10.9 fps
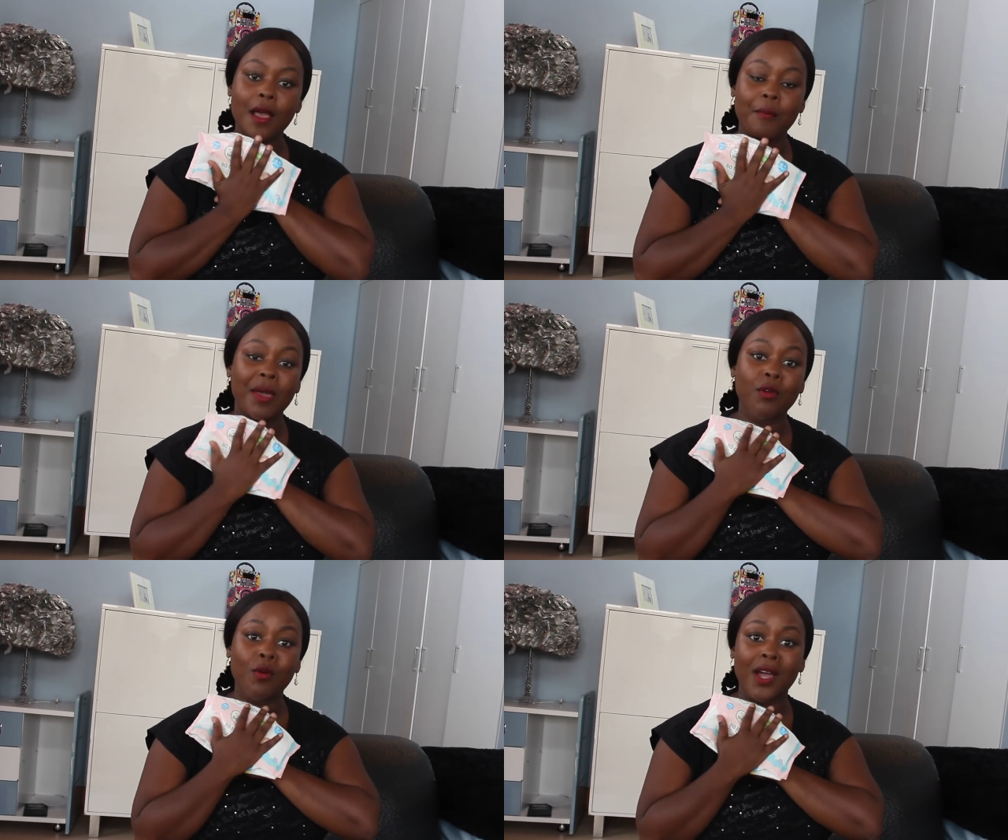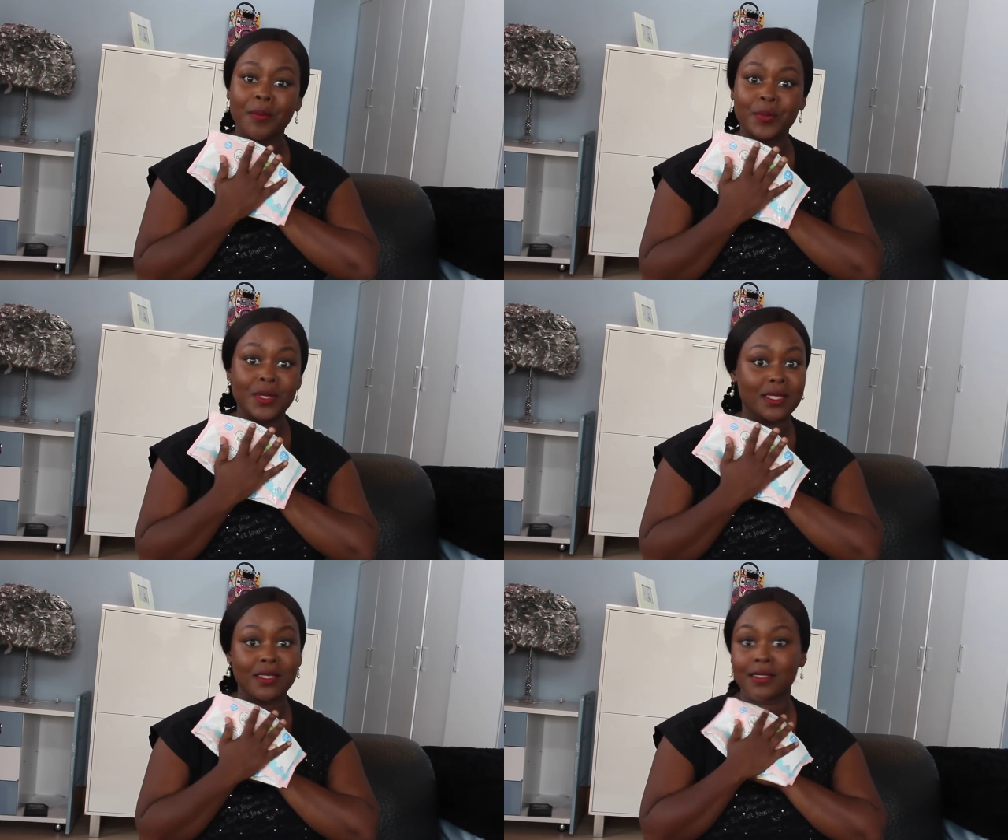baby
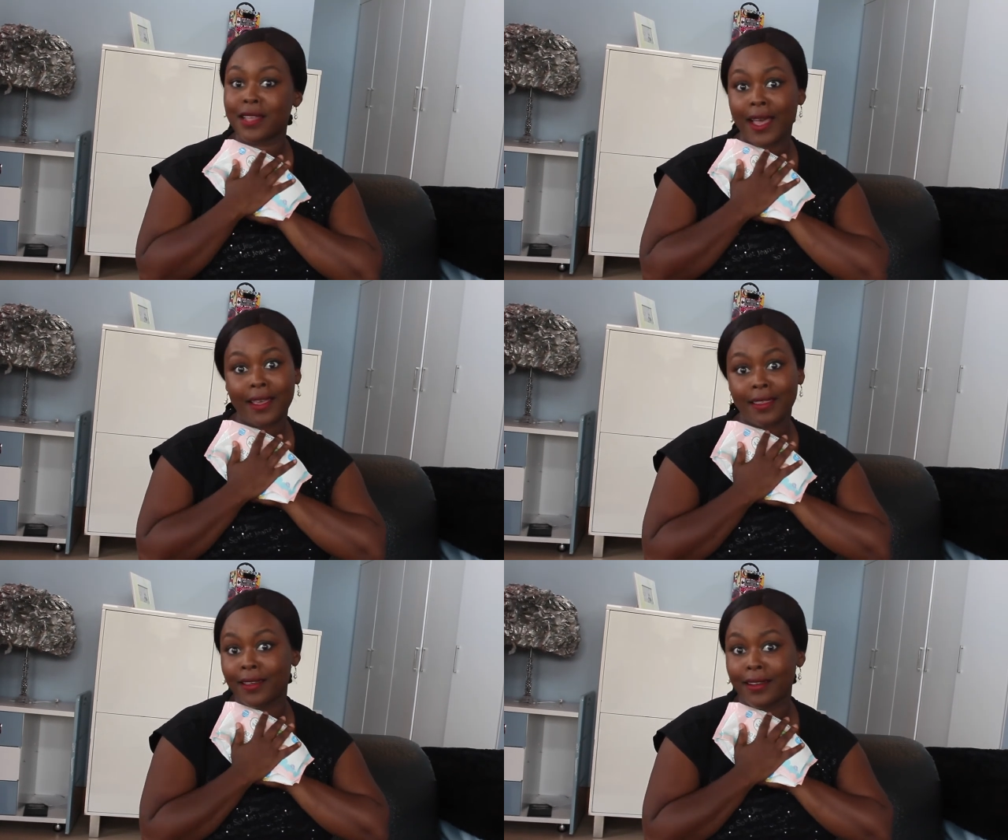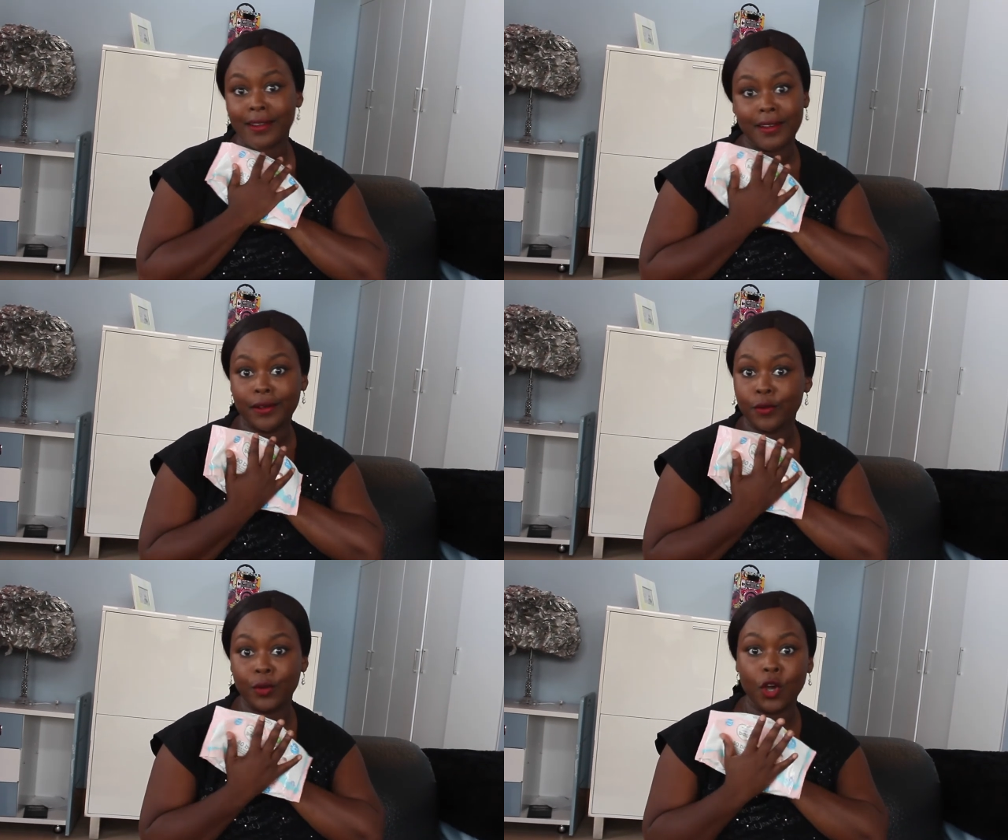wipes I think
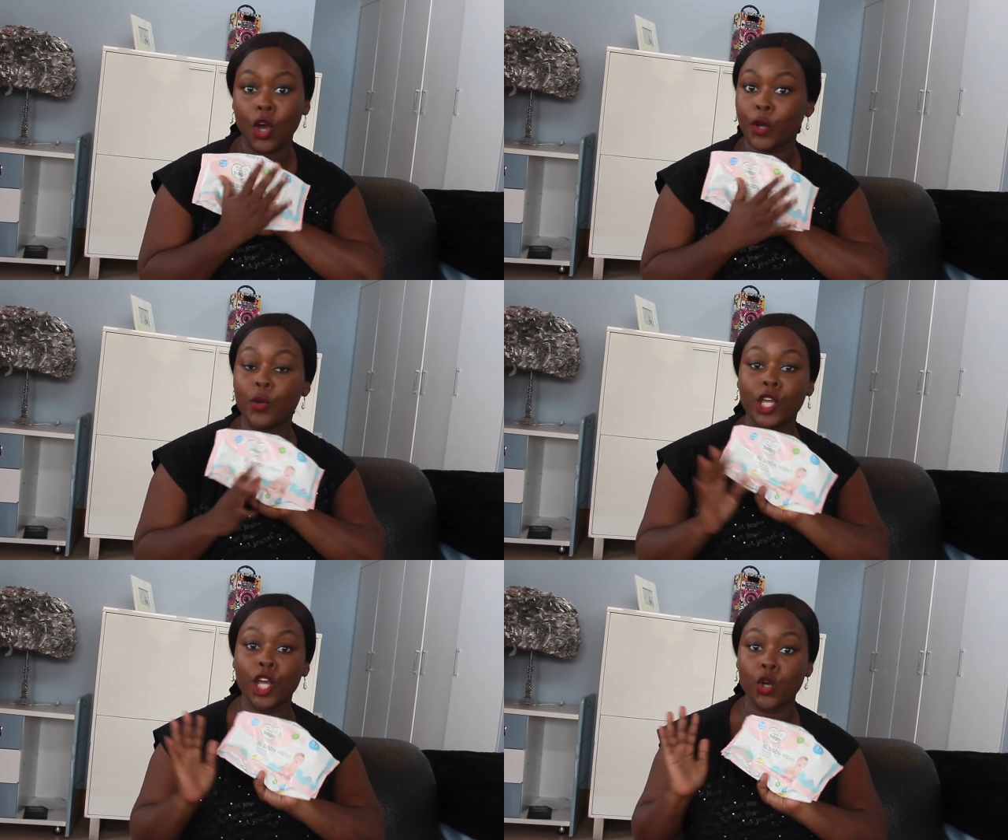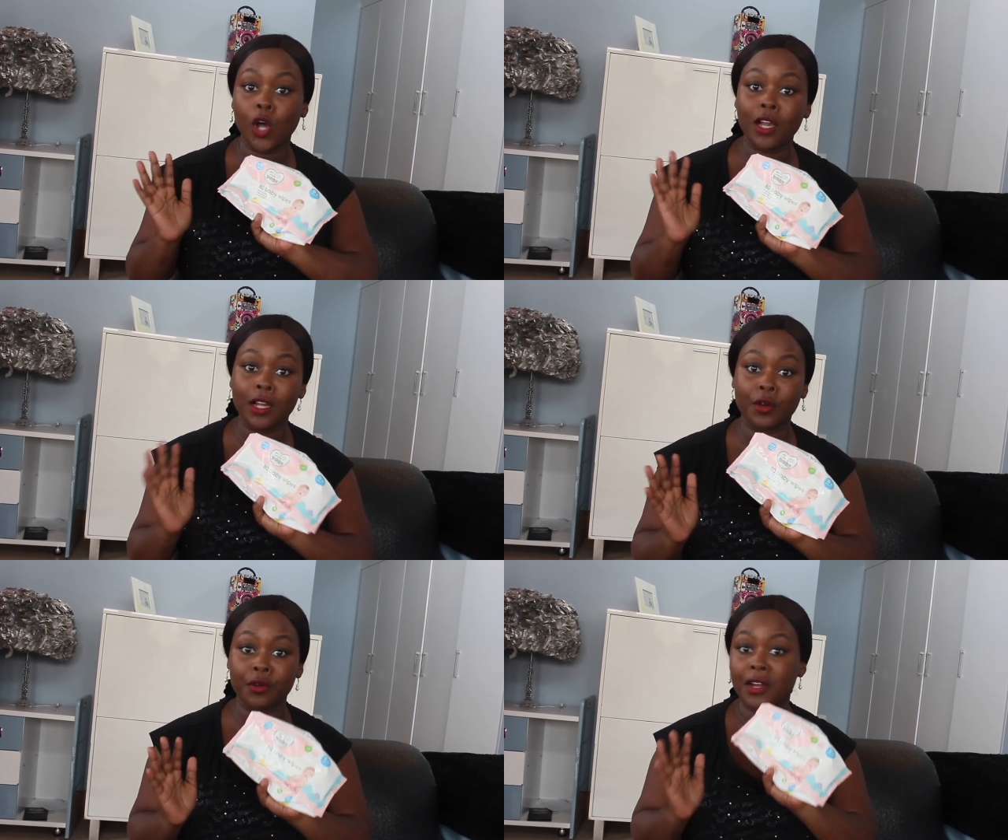we, we can all
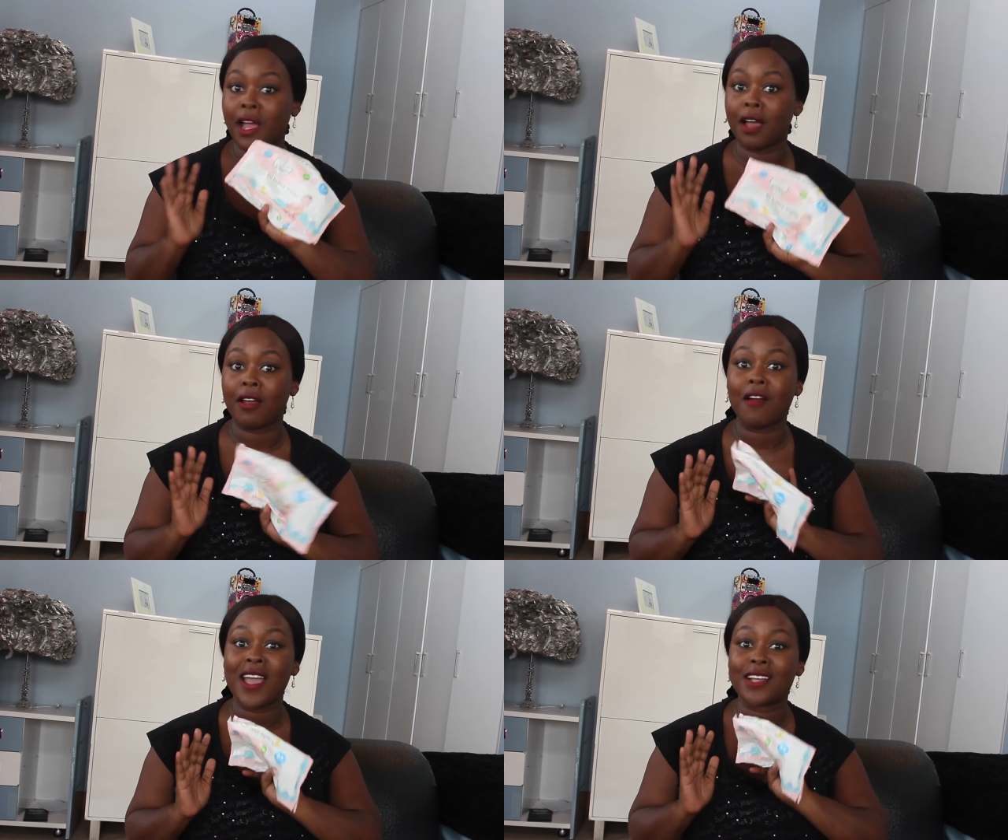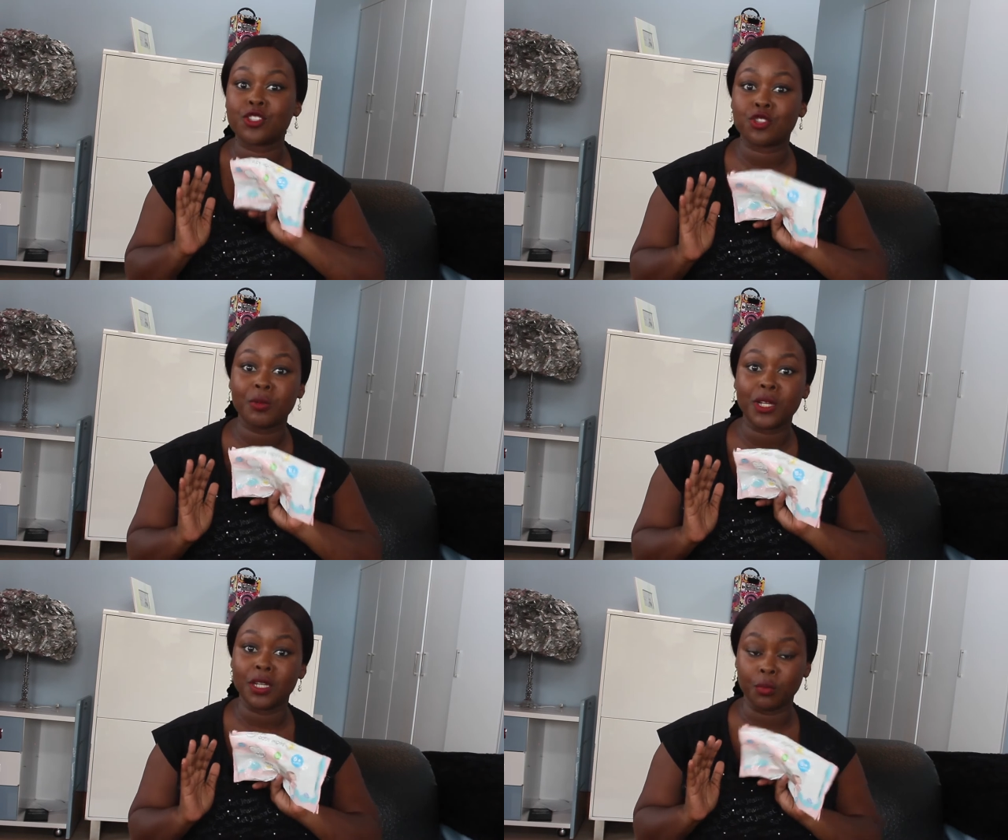agree are
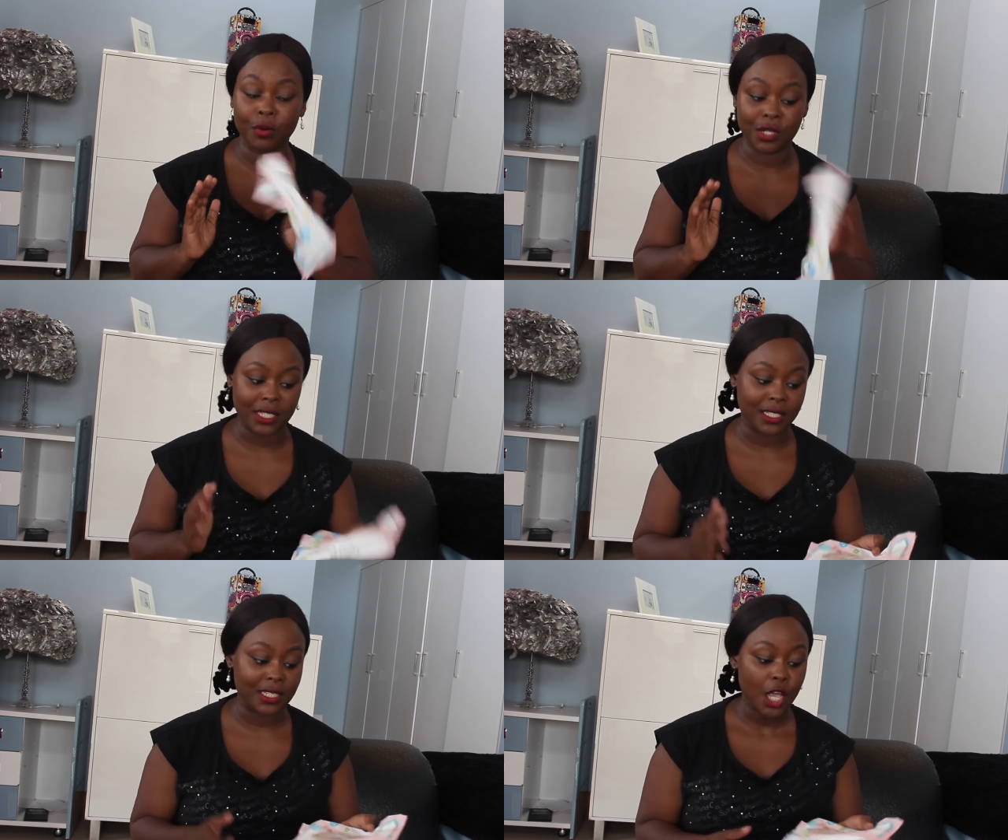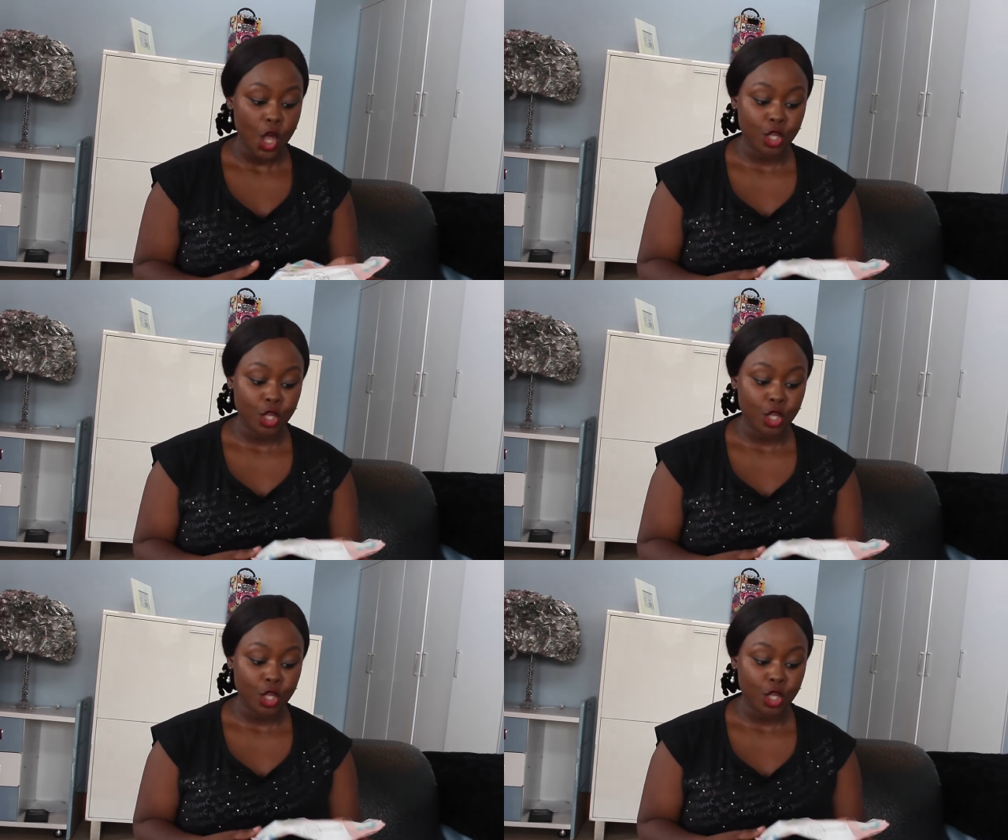extremely important